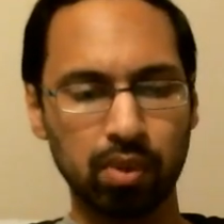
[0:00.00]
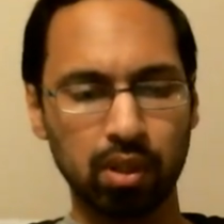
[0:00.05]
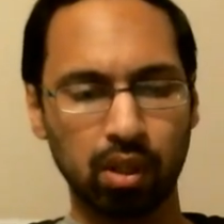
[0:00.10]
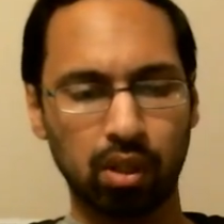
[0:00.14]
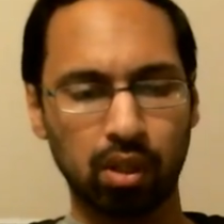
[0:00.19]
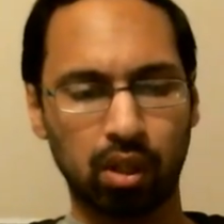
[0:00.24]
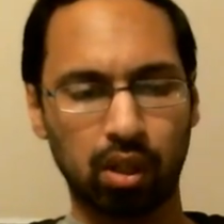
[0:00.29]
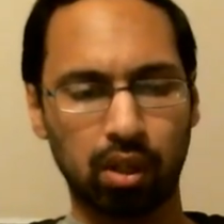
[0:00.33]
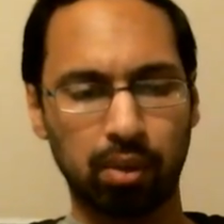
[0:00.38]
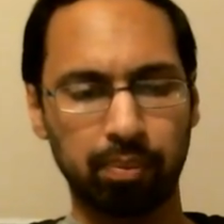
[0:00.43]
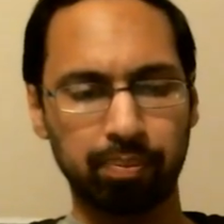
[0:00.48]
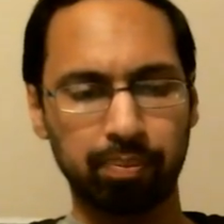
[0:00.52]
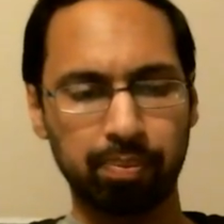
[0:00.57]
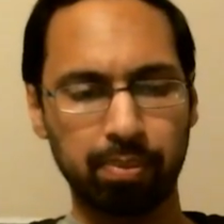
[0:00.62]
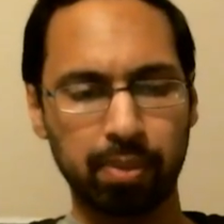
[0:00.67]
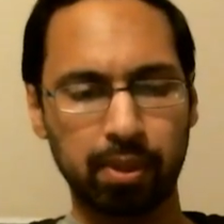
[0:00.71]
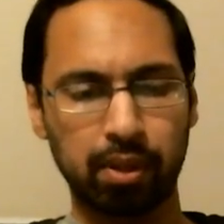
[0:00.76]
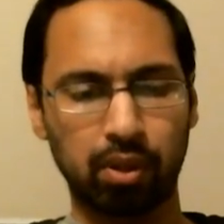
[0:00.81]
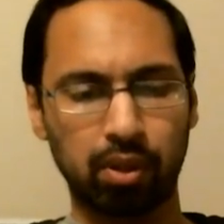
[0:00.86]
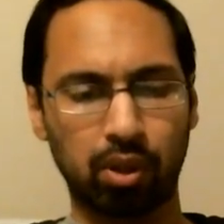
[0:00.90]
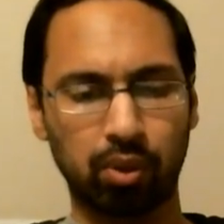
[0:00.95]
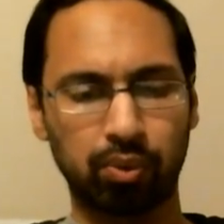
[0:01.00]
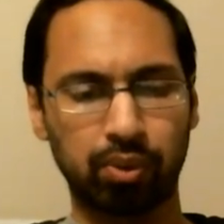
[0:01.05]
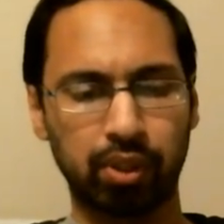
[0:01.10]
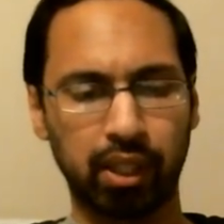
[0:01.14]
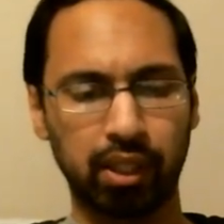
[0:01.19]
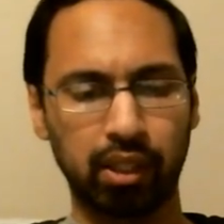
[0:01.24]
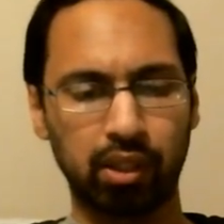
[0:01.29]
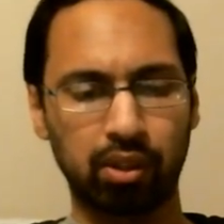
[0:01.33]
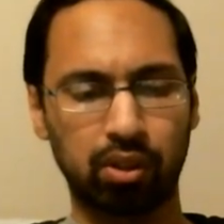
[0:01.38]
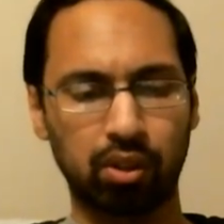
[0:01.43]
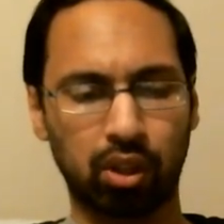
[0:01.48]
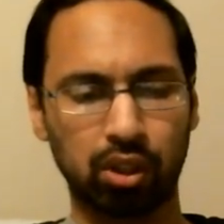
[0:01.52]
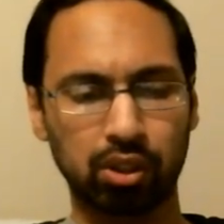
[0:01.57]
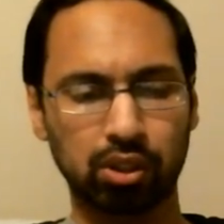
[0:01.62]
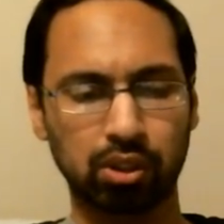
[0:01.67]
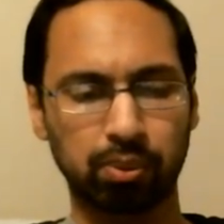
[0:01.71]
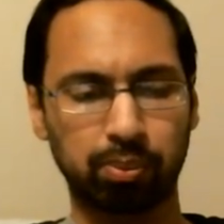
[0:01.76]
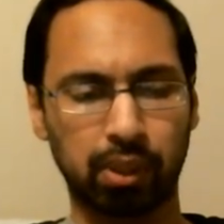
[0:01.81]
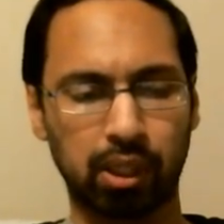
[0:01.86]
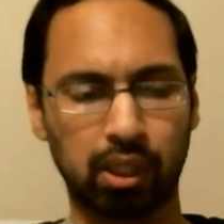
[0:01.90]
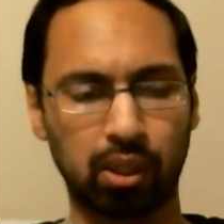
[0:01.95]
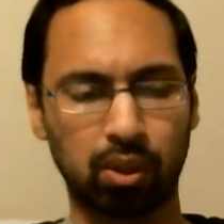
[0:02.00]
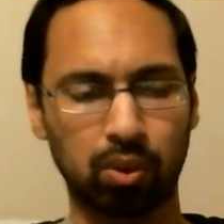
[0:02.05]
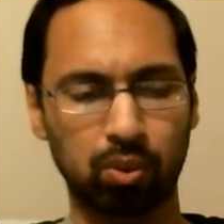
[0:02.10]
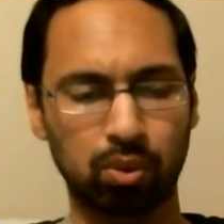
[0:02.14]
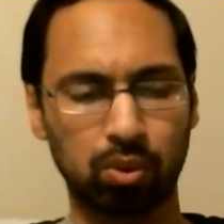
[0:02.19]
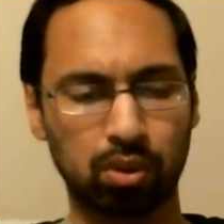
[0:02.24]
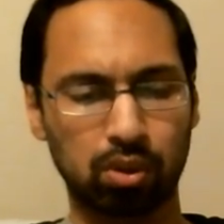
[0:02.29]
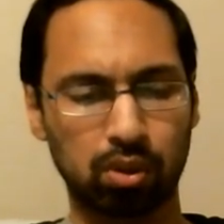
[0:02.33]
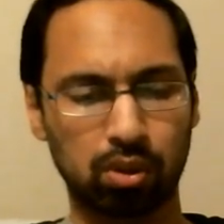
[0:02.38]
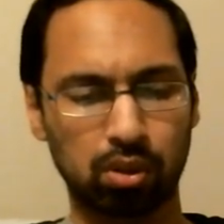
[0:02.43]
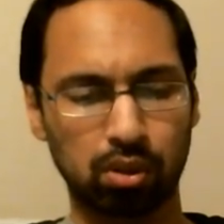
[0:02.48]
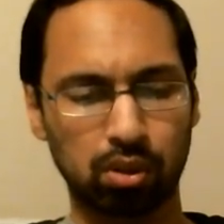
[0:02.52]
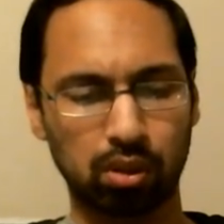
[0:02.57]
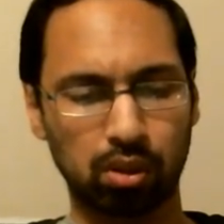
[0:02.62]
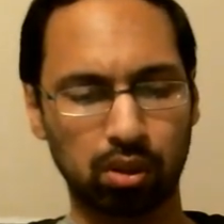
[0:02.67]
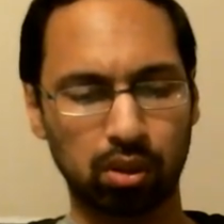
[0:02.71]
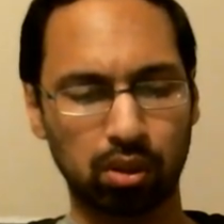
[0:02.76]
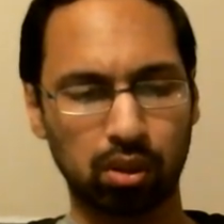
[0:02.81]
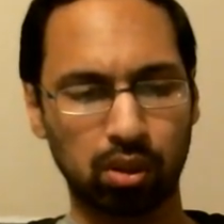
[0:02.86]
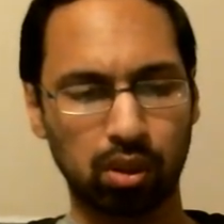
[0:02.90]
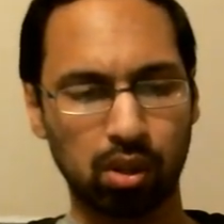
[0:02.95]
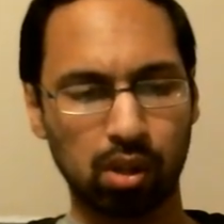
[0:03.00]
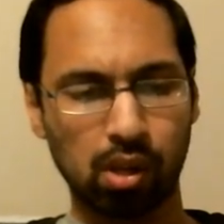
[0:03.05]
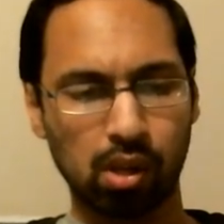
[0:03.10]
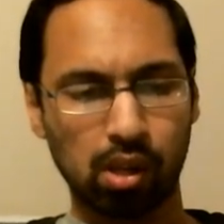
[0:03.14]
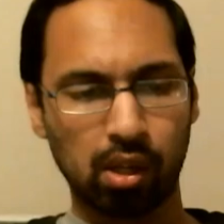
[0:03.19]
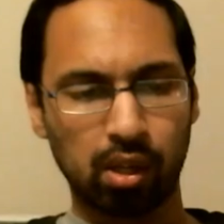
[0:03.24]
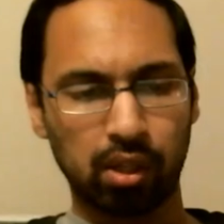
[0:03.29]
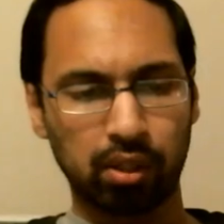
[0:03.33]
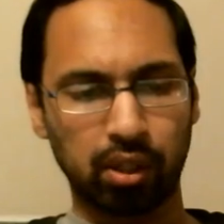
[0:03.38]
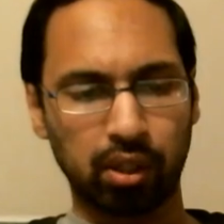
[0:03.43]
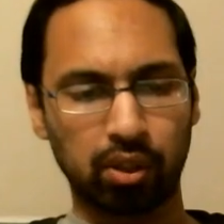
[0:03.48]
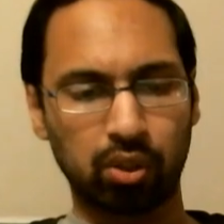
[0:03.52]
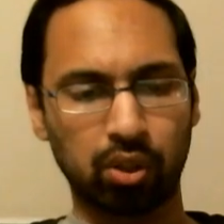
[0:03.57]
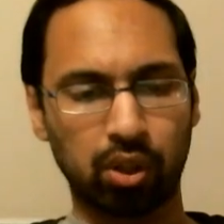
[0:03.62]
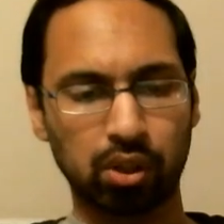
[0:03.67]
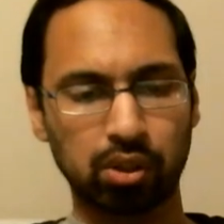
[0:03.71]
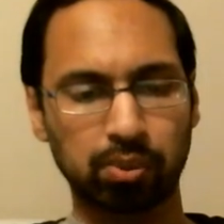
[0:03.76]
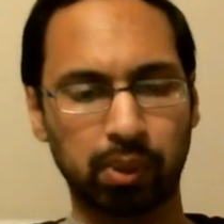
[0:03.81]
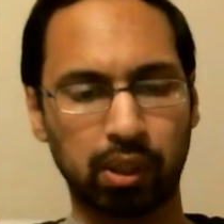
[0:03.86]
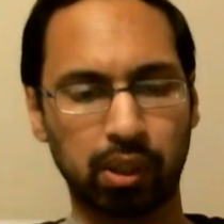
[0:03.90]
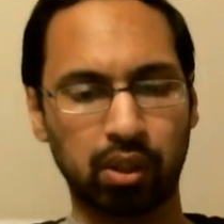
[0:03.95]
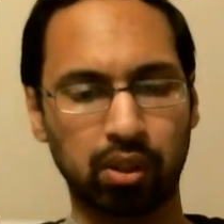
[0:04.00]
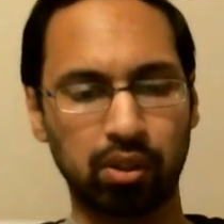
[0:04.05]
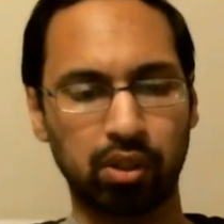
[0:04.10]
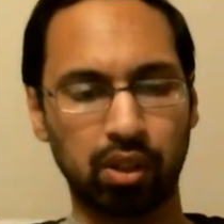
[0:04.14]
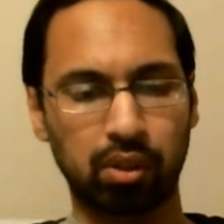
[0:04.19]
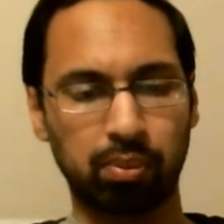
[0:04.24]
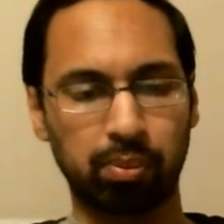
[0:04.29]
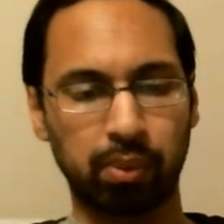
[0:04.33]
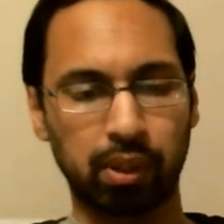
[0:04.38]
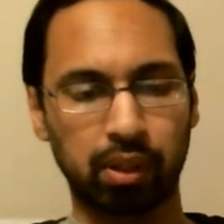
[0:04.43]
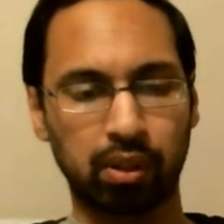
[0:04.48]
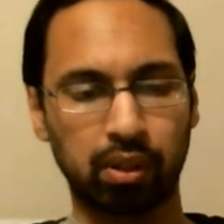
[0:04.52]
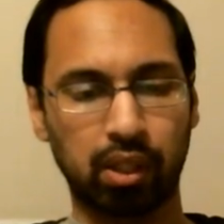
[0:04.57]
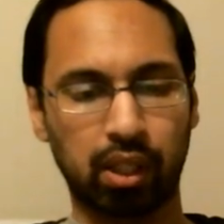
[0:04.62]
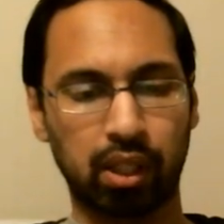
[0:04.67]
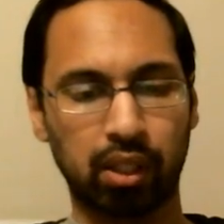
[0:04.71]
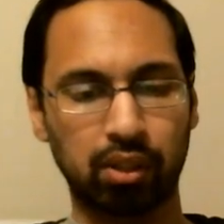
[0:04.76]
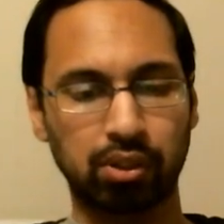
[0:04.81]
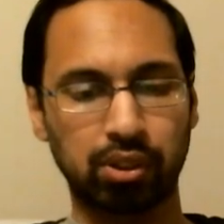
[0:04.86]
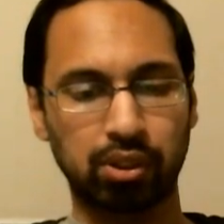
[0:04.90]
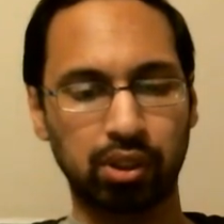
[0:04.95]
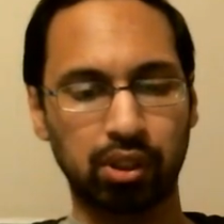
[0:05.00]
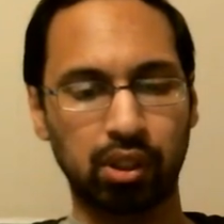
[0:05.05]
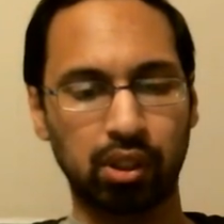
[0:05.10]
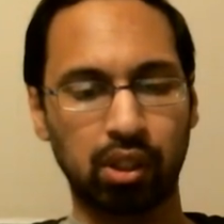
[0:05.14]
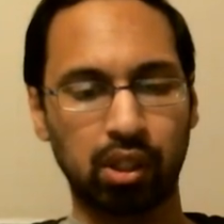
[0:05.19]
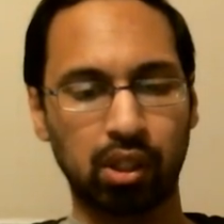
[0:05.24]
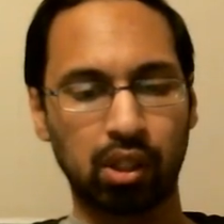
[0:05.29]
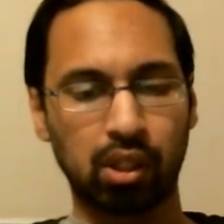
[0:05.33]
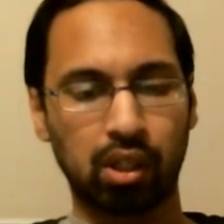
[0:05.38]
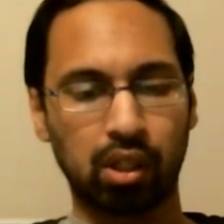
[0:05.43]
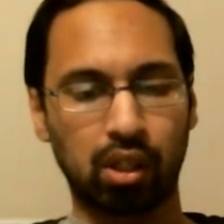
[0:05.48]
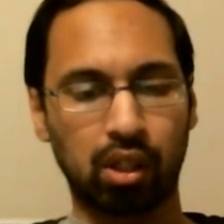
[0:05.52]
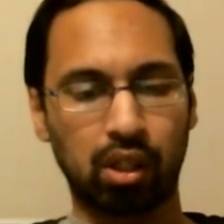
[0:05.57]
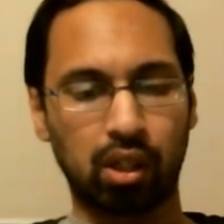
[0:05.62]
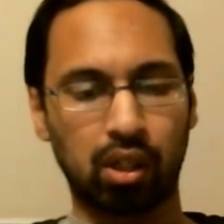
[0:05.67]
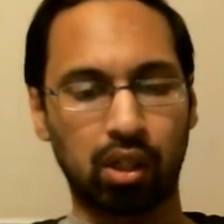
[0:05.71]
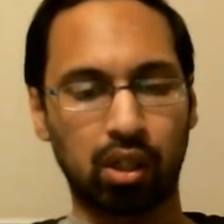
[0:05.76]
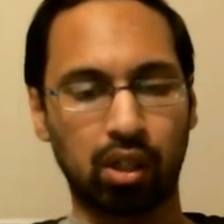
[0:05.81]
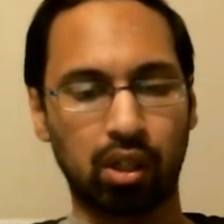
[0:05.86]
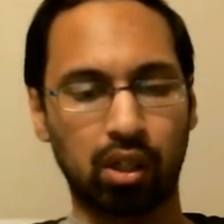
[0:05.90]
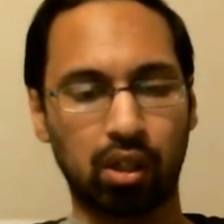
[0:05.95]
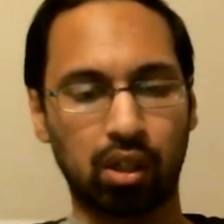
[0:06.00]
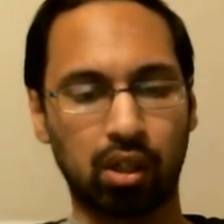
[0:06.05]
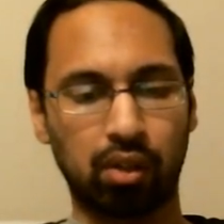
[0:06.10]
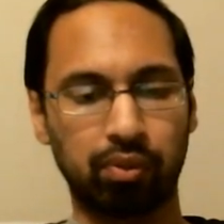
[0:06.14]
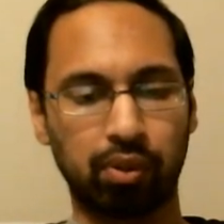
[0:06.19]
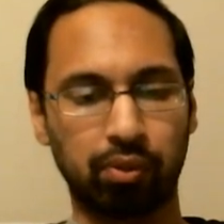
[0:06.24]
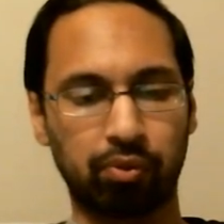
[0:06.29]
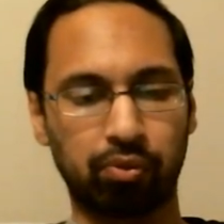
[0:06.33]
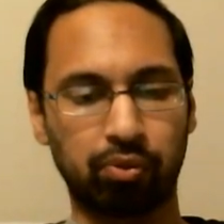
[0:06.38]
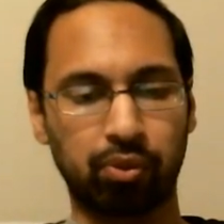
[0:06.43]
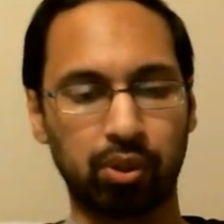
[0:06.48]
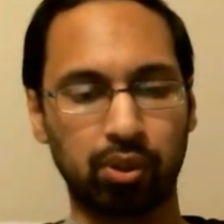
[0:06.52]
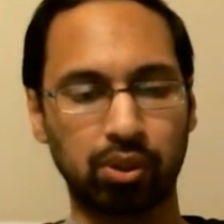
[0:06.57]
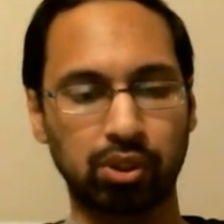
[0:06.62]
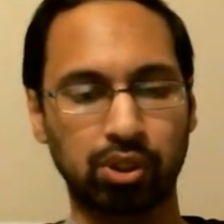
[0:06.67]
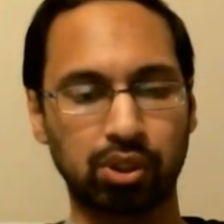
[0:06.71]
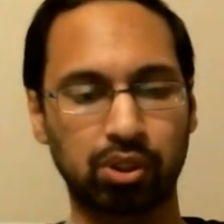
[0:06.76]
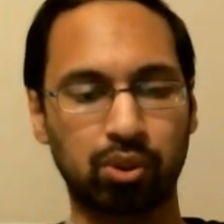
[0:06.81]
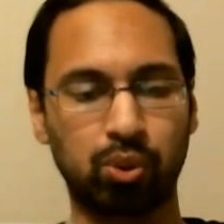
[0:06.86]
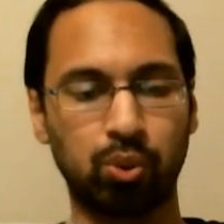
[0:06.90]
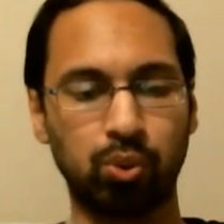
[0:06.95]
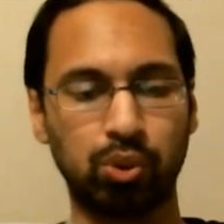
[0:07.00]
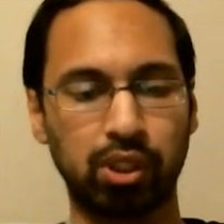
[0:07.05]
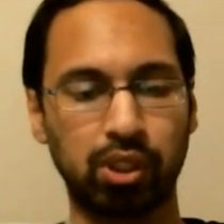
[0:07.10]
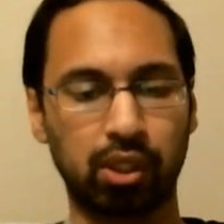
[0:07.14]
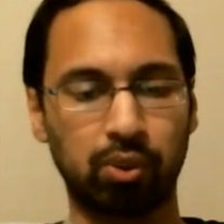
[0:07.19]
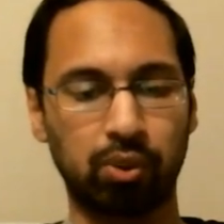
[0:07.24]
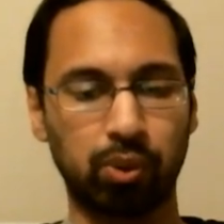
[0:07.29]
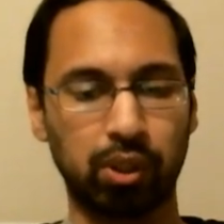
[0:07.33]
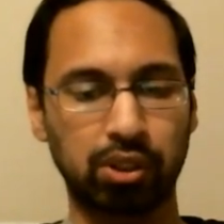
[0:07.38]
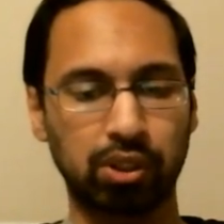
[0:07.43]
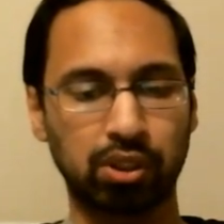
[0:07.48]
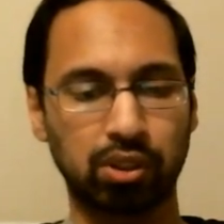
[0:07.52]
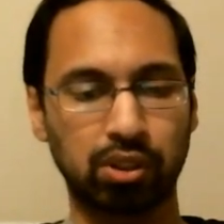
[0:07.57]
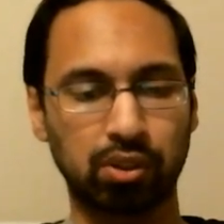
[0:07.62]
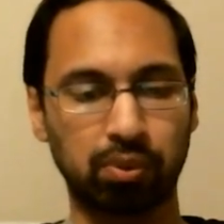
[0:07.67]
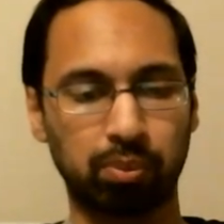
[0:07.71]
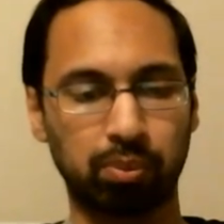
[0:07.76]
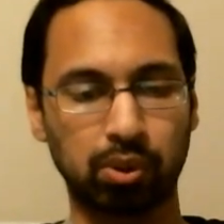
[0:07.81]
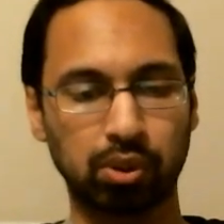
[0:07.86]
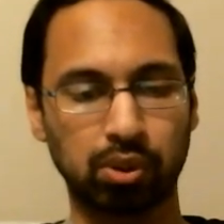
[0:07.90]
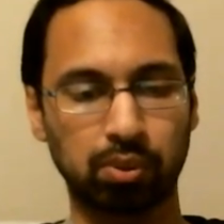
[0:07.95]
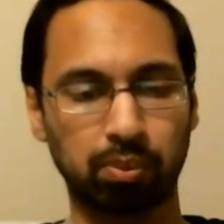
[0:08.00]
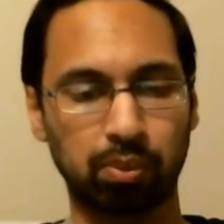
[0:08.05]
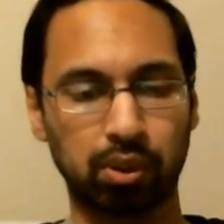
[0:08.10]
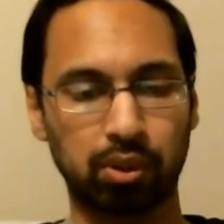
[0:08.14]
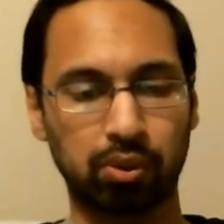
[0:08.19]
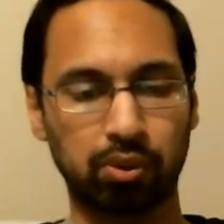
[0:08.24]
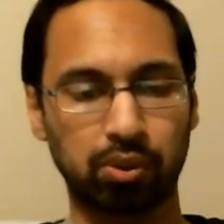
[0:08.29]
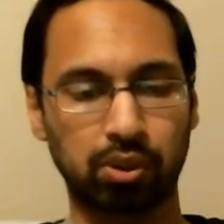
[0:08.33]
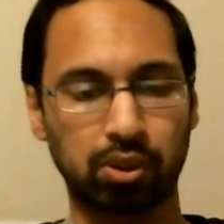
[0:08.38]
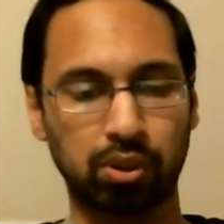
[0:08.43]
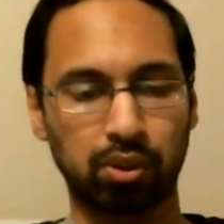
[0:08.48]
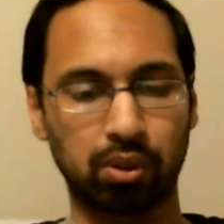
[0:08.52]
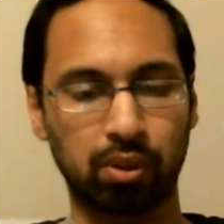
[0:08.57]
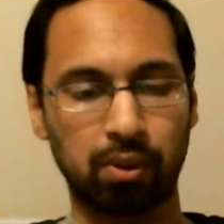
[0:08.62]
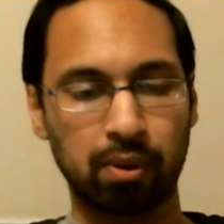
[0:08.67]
Then he talks about Hadith methodology of the first two generations of Muslim literature.